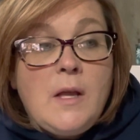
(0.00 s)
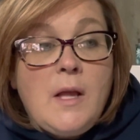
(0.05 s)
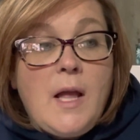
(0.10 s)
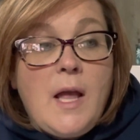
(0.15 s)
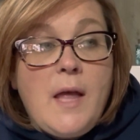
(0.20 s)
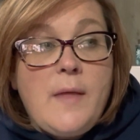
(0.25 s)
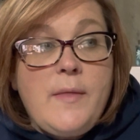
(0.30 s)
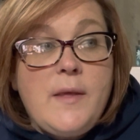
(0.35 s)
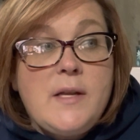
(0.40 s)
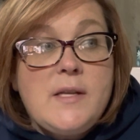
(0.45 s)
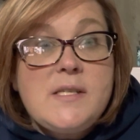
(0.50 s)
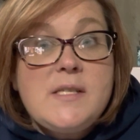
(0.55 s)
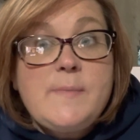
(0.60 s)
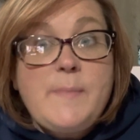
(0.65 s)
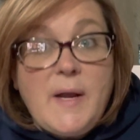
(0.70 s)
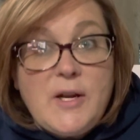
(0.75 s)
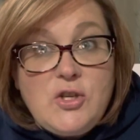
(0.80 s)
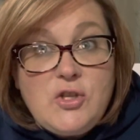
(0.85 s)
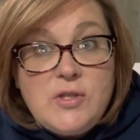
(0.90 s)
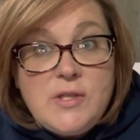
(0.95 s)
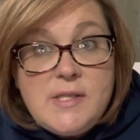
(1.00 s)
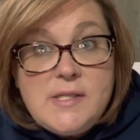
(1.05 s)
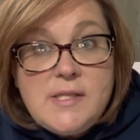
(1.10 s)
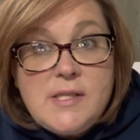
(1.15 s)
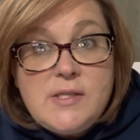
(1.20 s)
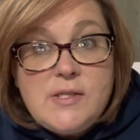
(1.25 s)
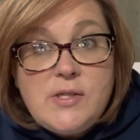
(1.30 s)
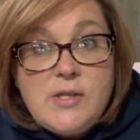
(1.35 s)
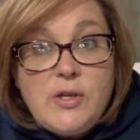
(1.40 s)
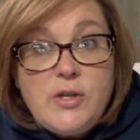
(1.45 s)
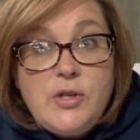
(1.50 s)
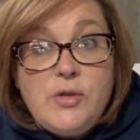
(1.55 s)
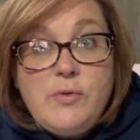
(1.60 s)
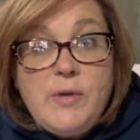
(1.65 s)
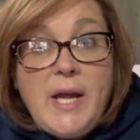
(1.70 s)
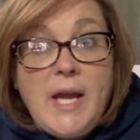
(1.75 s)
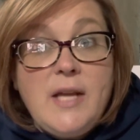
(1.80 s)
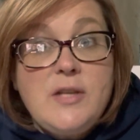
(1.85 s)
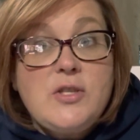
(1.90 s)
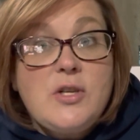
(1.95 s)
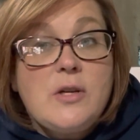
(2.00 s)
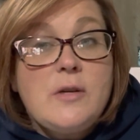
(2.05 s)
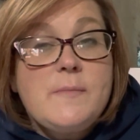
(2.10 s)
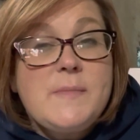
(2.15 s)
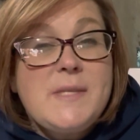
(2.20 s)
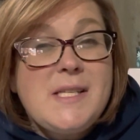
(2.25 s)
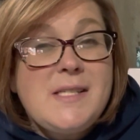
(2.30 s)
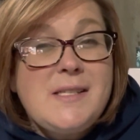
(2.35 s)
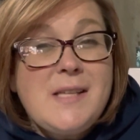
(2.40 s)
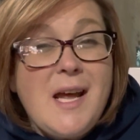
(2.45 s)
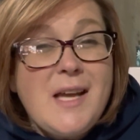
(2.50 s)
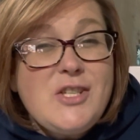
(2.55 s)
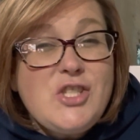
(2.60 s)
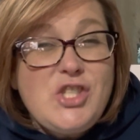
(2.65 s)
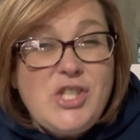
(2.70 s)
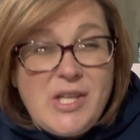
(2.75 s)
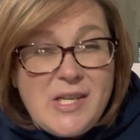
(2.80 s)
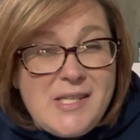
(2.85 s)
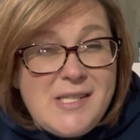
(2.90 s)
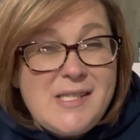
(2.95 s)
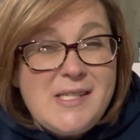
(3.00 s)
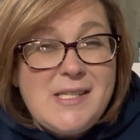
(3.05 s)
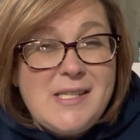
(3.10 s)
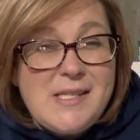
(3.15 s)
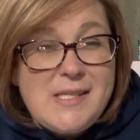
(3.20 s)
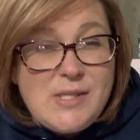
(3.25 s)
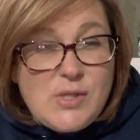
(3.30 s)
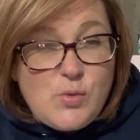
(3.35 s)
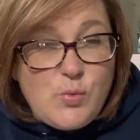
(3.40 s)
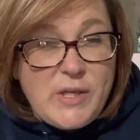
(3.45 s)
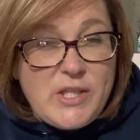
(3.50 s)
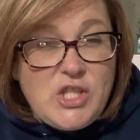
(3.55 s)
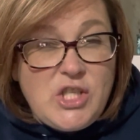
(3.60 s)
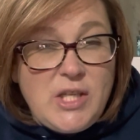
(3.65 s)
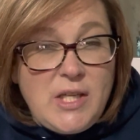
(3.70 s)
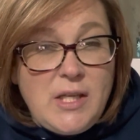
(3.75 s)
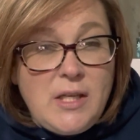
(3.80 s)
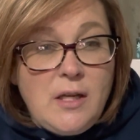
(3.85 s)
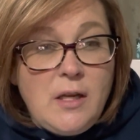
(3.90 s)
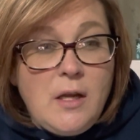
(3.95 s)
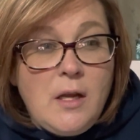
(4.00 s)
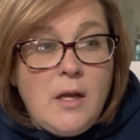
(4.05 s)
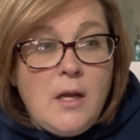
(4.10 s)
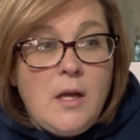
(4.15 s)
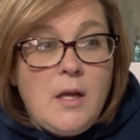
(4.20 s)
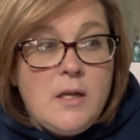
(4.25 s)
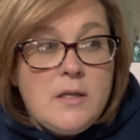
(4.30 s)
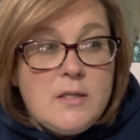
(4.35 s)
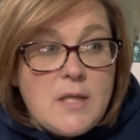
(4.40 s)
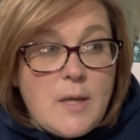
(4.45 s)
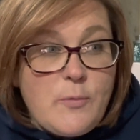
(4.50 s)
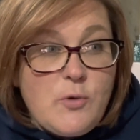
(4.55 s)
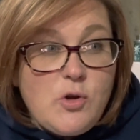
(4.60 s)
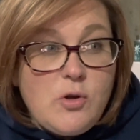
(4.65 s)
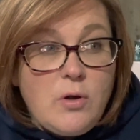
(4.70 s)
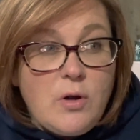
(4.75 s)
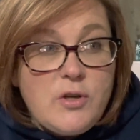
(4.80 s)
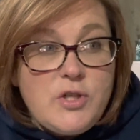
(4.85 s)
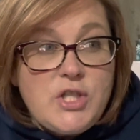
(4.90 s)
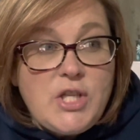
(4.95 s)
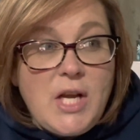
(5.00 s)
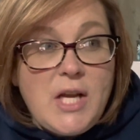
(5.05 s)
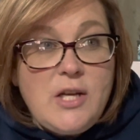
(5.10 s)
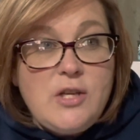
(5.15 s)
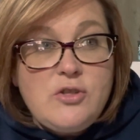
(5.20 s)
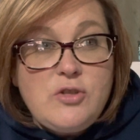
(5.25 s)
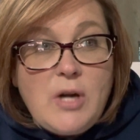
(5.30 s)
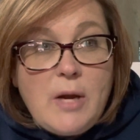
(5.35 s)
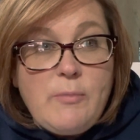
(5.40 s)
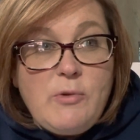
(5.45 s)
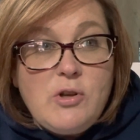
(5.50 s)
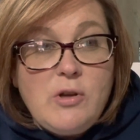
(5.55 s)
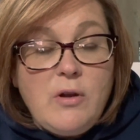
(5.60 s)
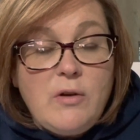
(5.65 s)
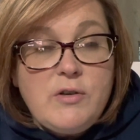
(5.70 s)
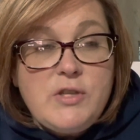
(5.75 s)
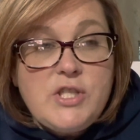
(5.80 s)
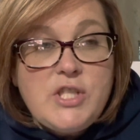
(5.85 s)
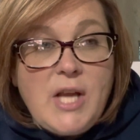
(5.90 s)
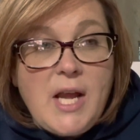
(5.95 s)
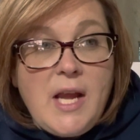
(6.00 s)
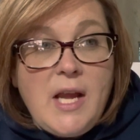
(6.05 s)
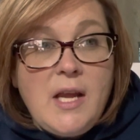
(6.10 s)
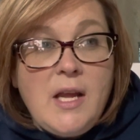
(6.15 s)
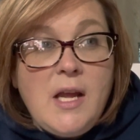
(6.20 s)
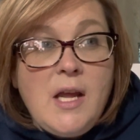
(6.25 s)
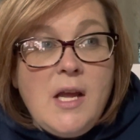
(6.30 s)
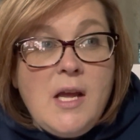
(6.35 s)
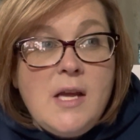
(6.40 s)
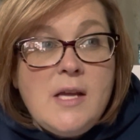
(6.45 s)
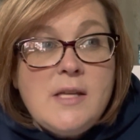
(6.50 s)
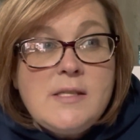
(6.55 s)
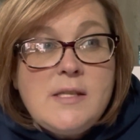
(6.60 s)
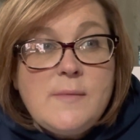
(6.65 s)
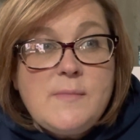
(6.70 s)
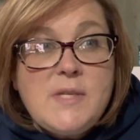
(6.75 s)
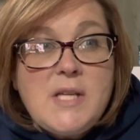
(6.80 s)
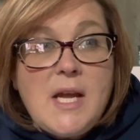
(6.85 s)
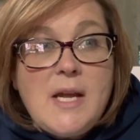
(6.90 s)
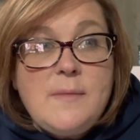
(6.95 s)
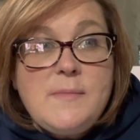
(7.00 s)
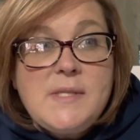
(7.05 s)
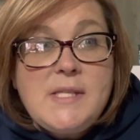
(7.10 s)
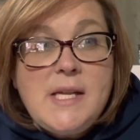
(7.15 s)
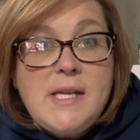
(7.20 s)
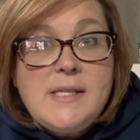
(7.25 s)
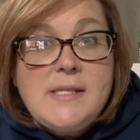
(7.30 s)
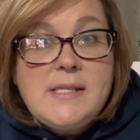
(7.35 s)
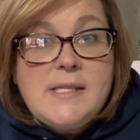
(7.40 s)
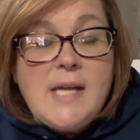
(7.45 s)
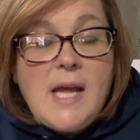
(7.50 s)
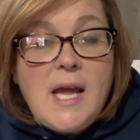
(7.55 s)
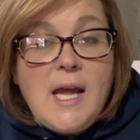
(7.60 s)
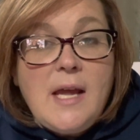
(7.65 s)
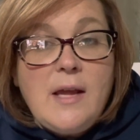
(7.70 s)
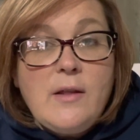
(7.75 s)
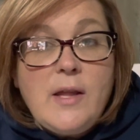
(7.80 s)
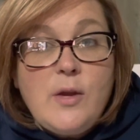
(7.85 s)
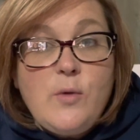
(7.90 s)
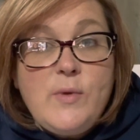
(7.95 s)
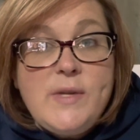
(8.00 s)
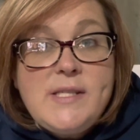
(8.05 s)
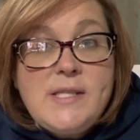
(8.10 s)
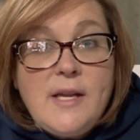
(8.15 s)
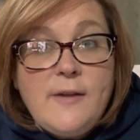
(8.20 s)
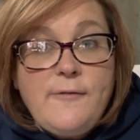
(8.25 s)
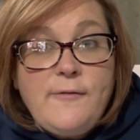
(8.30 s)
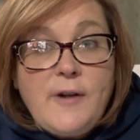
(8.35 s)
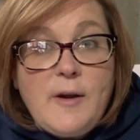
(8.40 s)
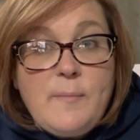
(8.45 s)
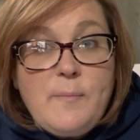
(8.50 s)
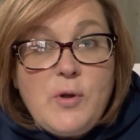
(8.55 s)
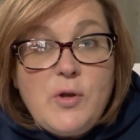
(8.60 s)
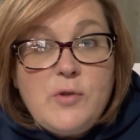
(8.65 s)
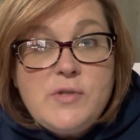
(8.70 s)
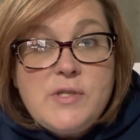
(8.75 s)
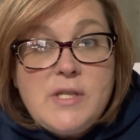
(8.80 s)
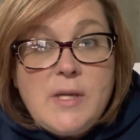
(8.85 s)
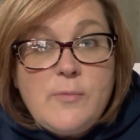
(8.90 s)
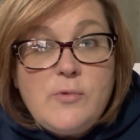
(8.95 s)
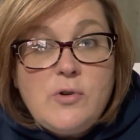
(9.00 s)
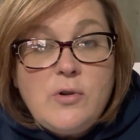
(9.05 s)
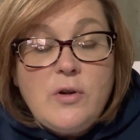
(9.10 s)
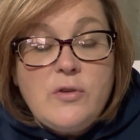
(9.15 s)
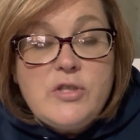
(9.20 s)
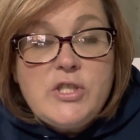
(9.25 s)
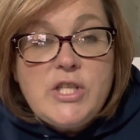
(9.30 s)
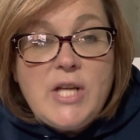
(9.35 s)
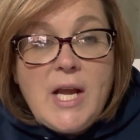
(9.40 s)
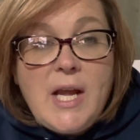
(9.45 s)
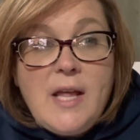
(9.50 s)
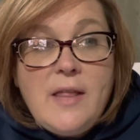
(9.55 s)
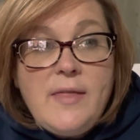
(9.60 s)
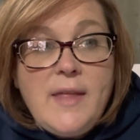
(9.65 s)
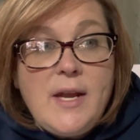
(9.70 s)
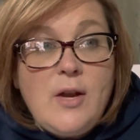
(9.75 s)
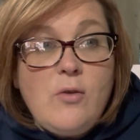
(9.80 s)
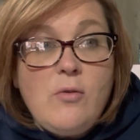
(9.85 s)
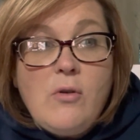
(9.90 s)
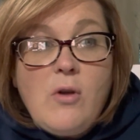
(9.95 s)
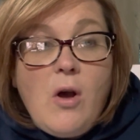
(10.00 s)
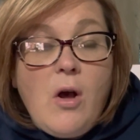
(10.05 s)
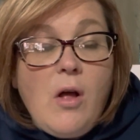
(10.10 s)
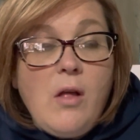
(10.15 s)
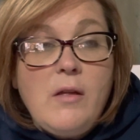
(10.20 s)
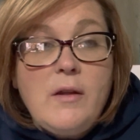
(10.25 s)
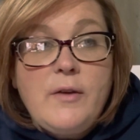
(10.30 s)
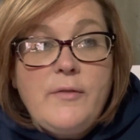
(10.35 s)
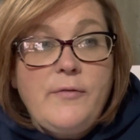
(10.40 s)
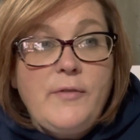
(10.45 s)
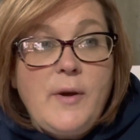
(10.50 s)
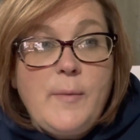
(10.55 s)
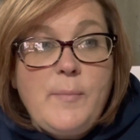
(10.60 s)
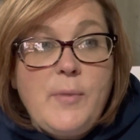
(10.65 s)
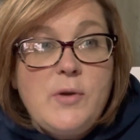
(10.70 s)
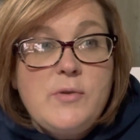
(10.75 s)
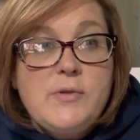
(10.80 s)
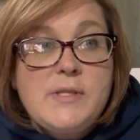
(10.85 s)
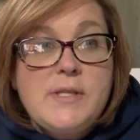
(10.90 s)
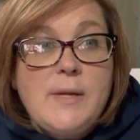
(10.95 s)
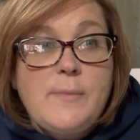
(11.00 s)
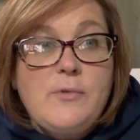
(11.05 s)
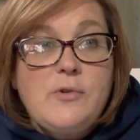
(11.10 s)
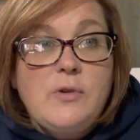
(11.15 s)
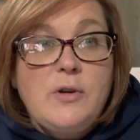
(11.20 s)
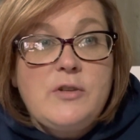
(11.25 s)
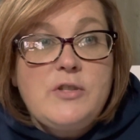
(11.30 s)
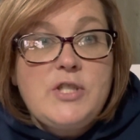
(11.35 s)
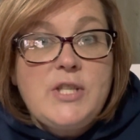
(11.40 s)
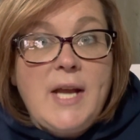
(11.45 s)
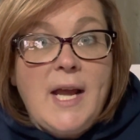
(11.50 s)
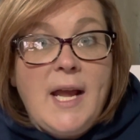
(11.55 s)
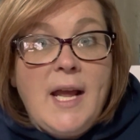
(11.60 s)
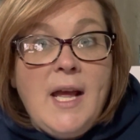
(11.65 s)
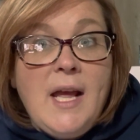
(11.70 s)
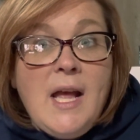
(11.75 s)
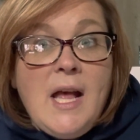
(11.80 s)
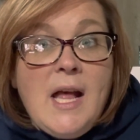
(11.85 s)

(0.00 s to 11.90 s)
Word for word: And then especially since they're UK terms. It's not just switching double crochet to treble crochet. Sometimes they say, like we say front post double crochet, they don't call it a front post double crochet.